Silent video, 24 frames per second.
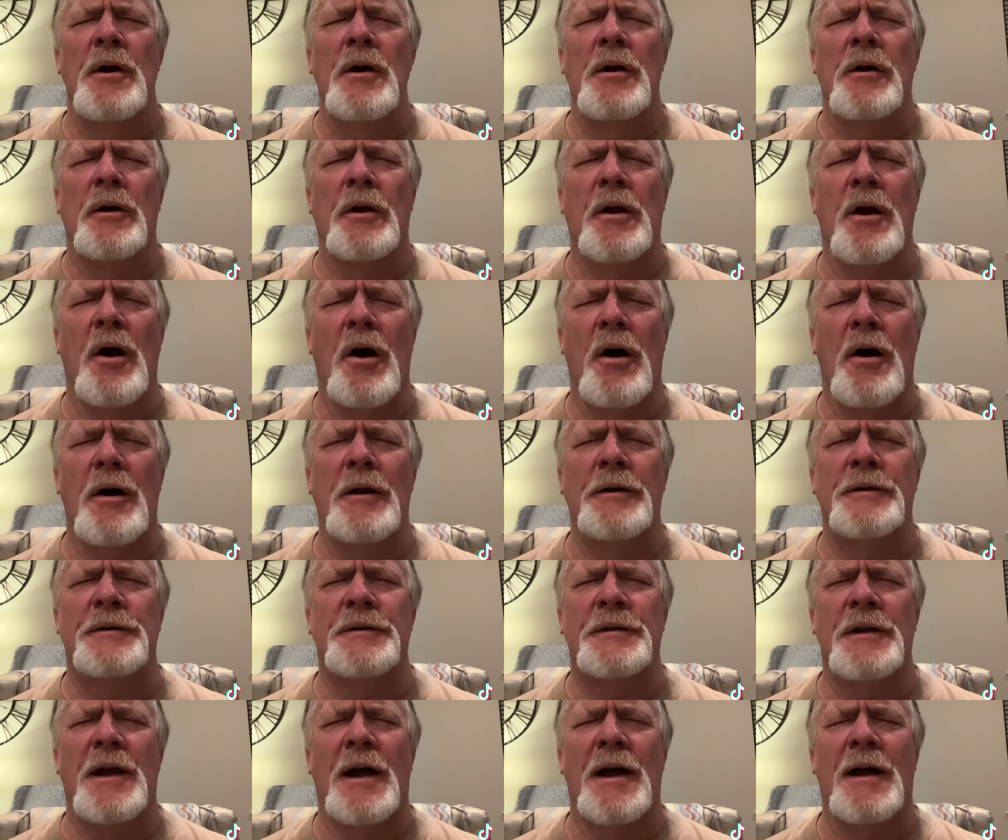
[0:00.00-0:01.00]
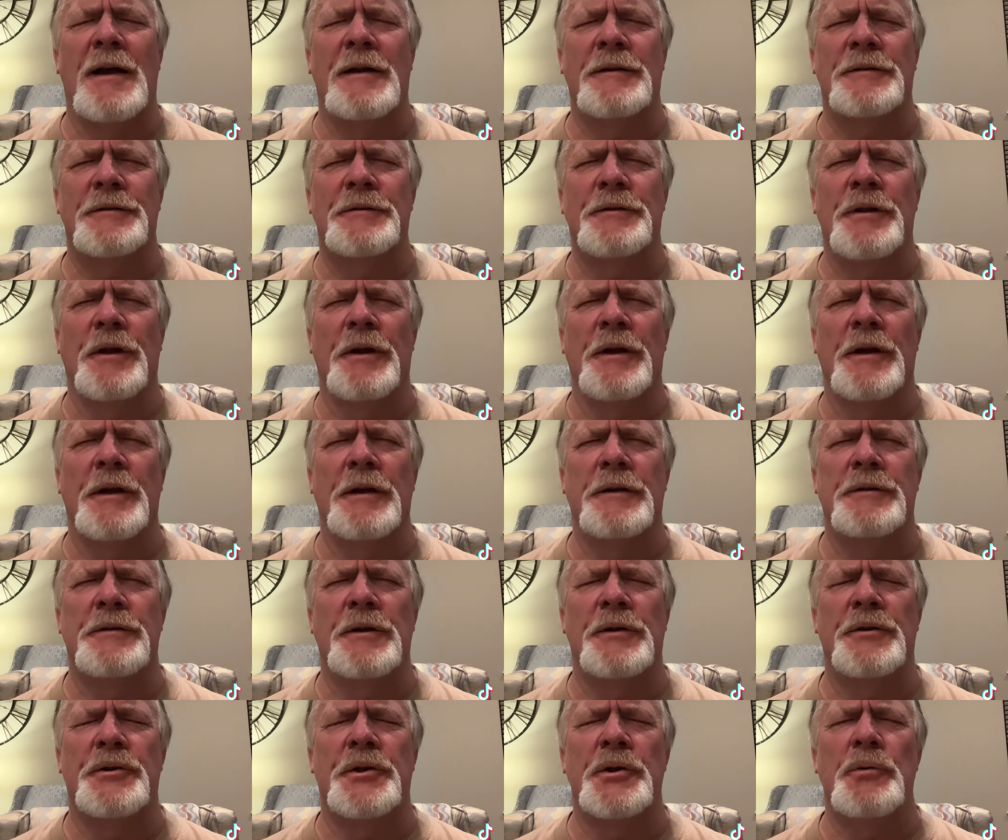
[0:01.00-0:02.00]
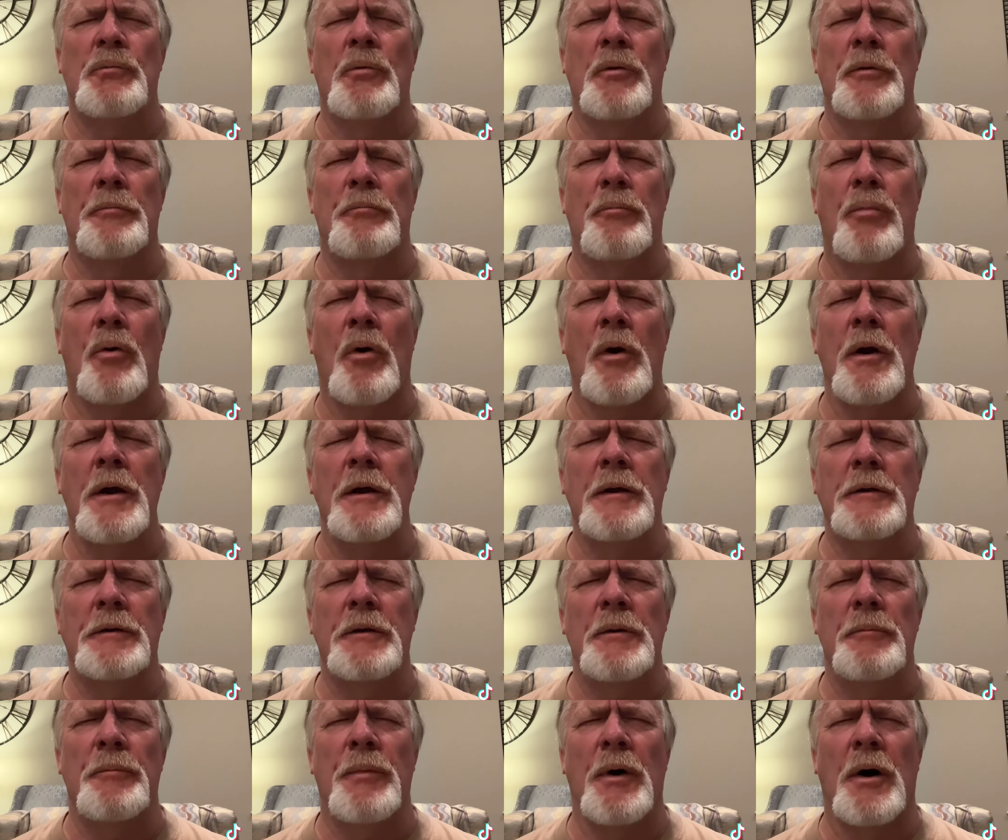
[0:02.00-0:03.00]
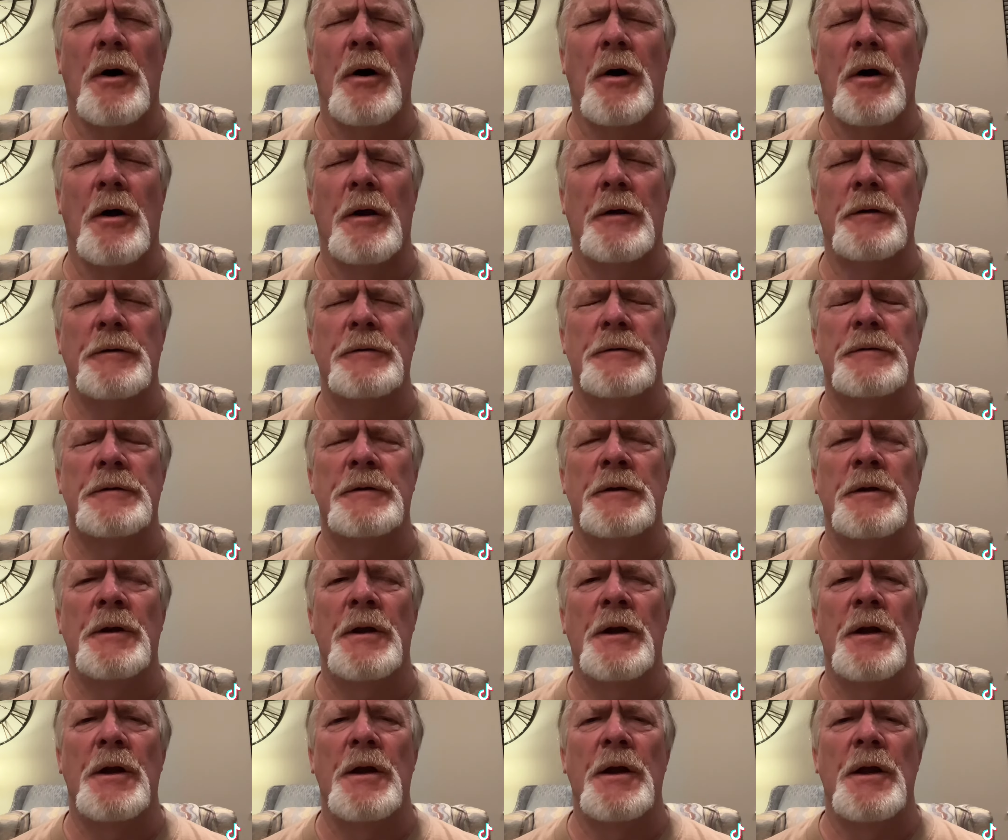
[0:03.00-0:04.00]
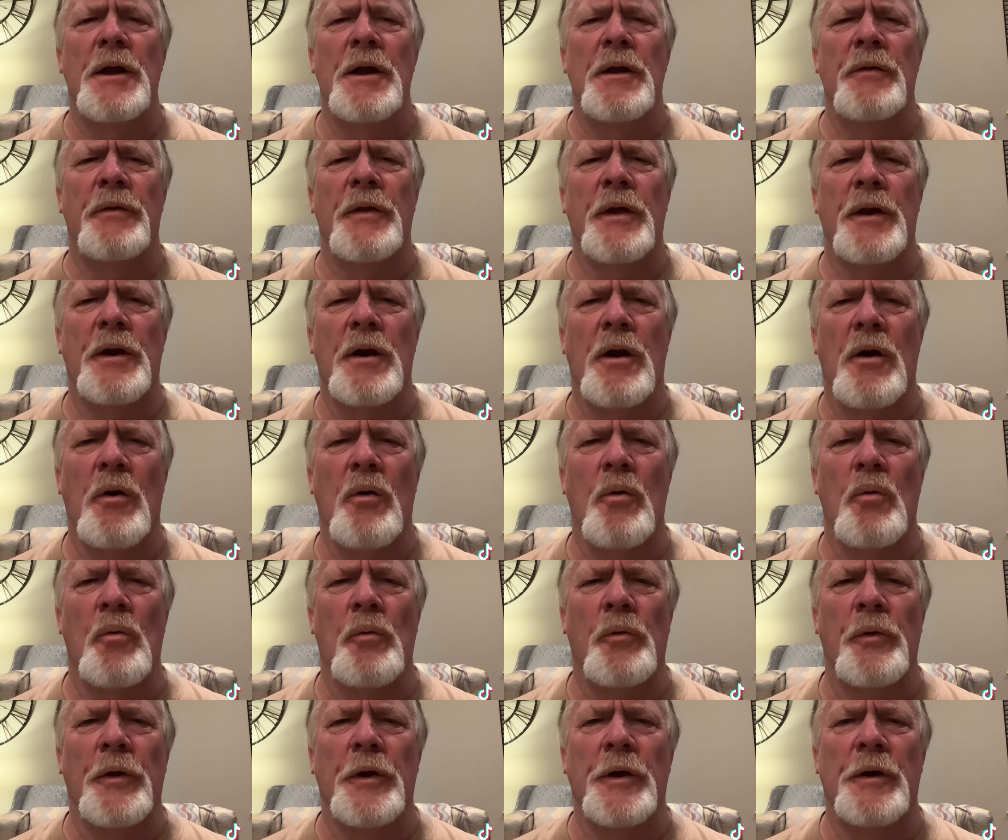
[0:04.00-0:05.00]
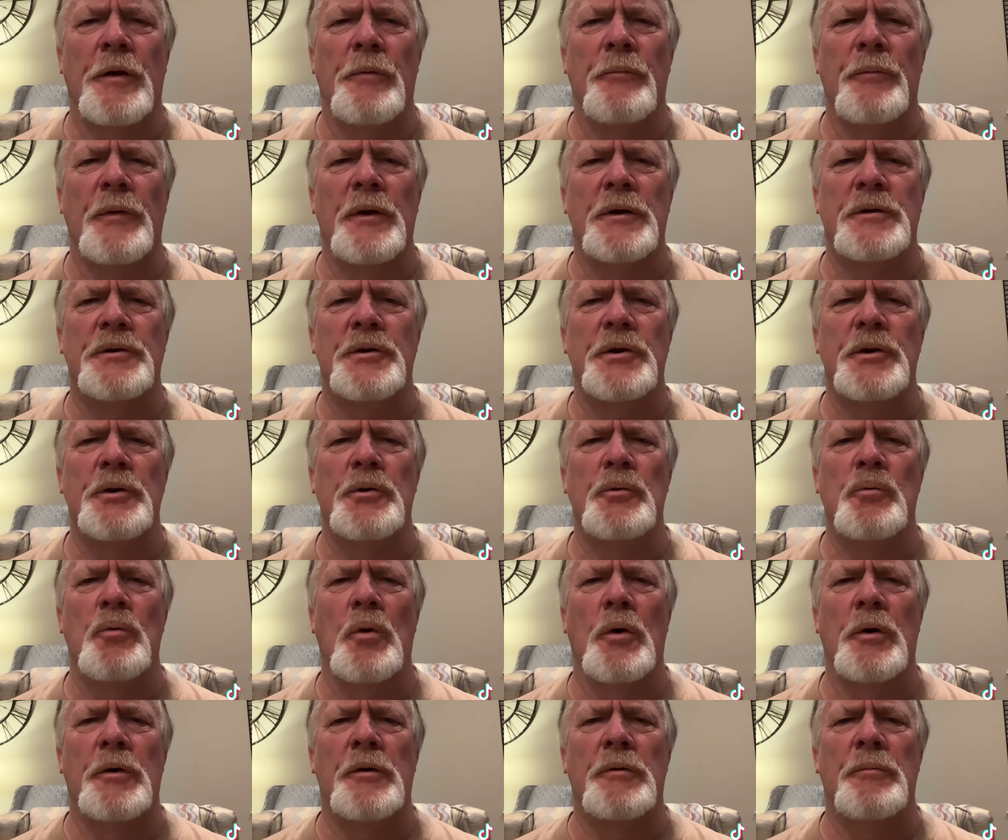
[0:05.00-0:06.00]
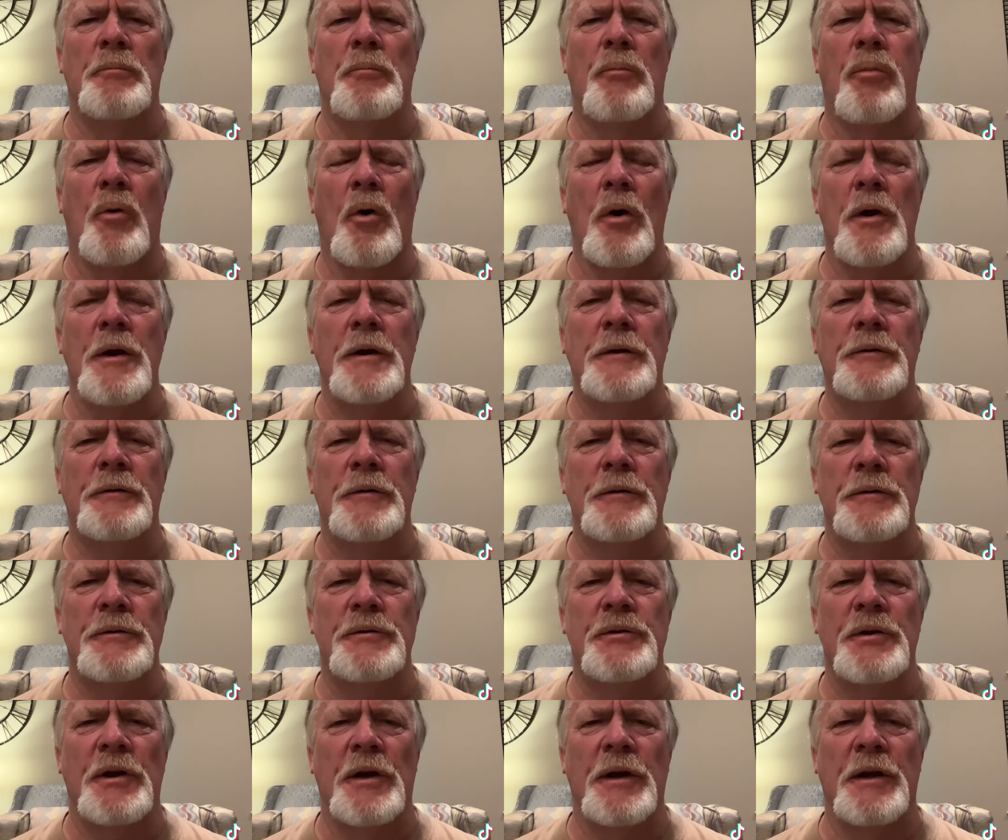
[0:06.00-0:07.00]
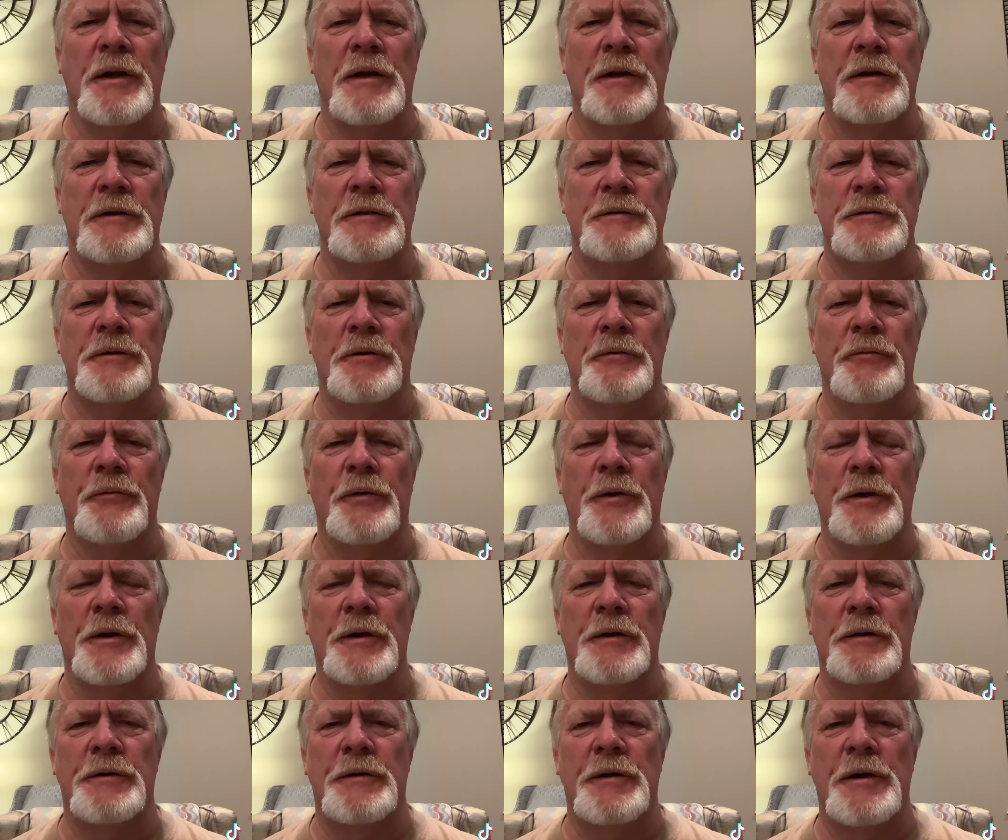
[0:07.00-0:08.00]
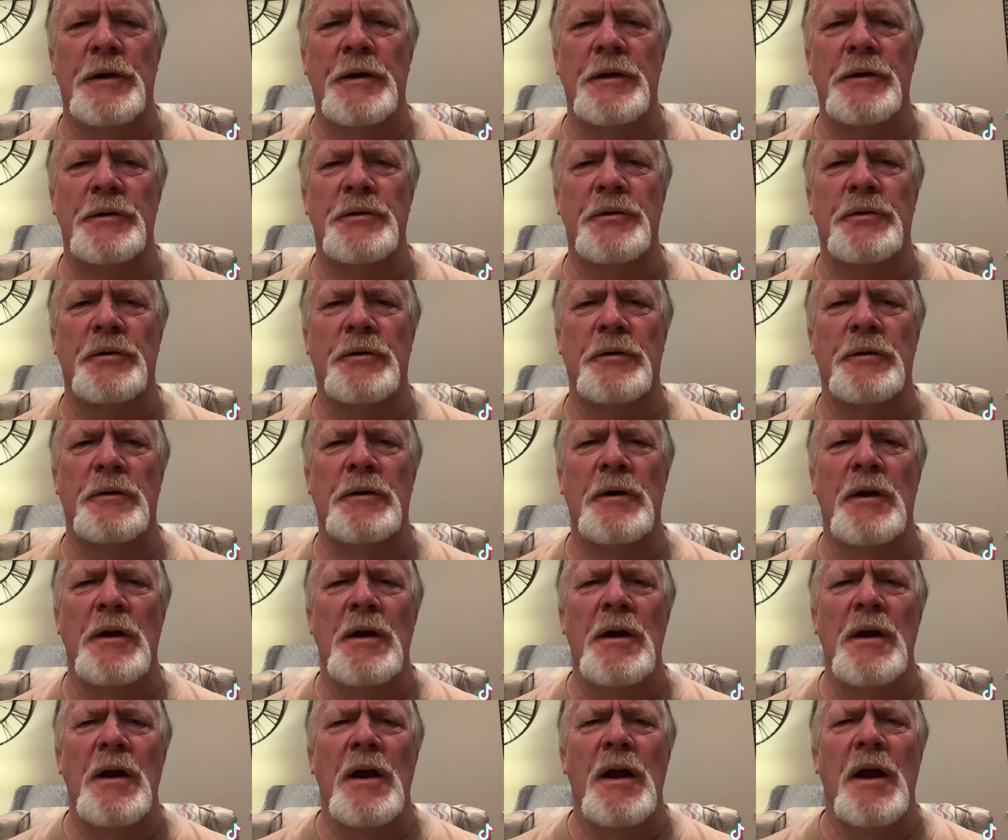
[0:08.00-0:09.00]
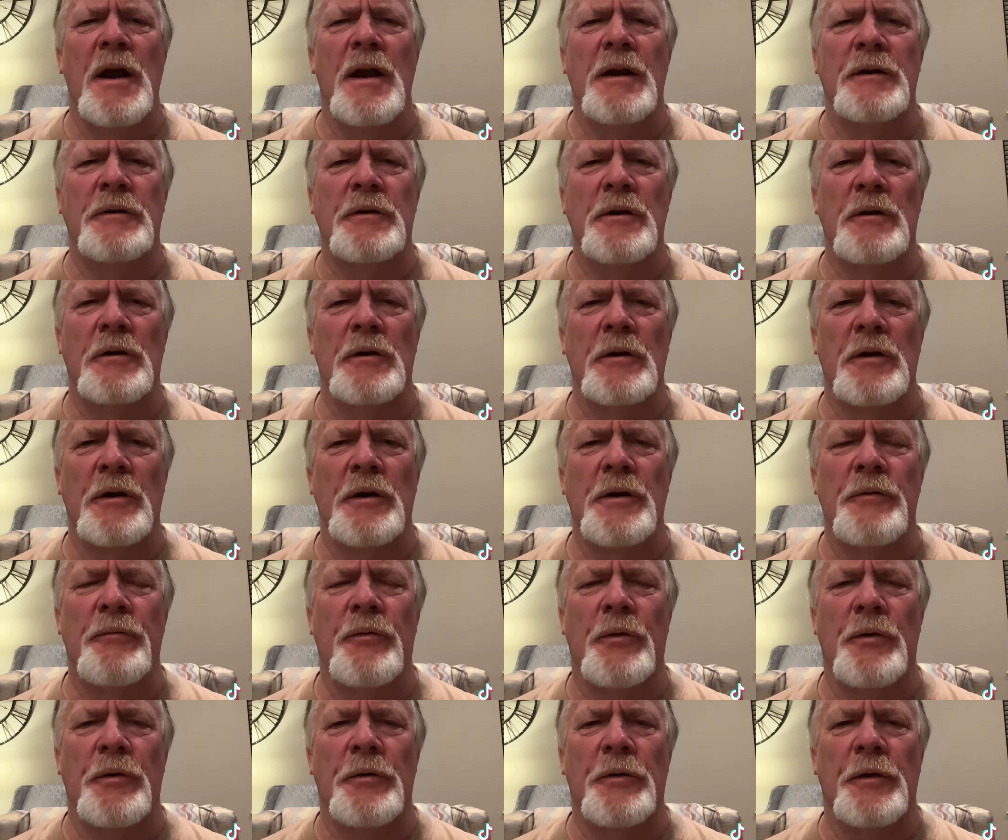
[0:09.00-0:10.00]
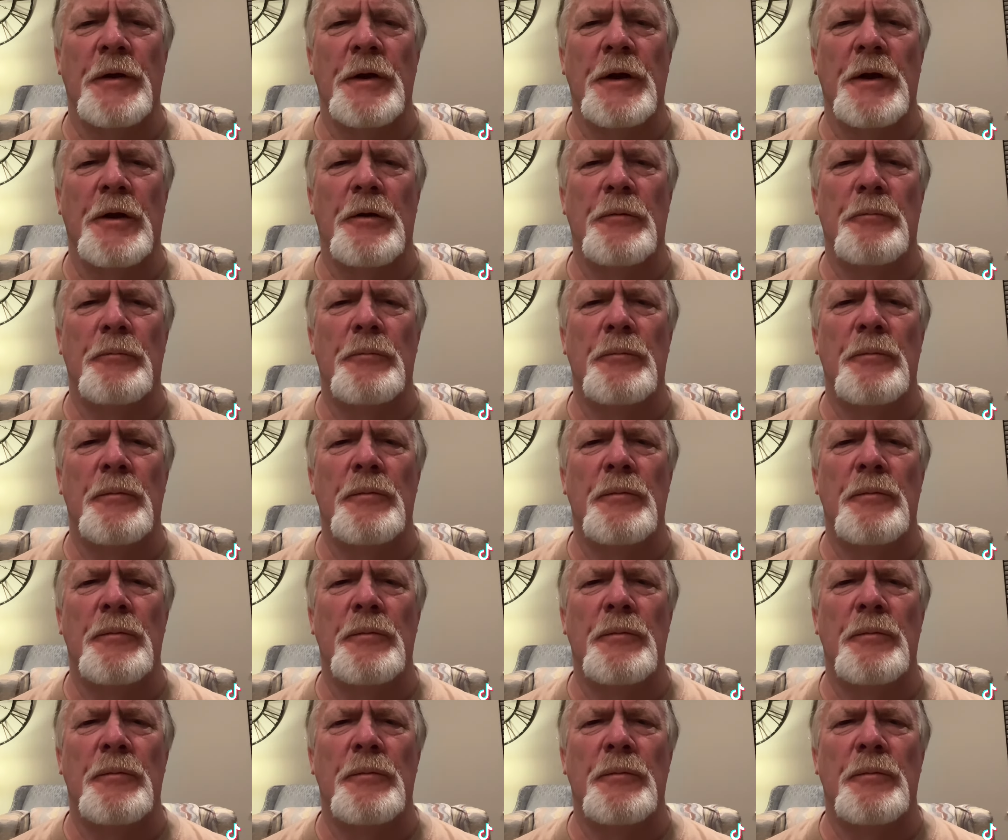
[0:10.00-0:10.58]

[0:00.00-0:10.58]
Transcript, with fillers: God sized things, that you would break the bonds that hold them, that you would break the chains of the addiction and deliver them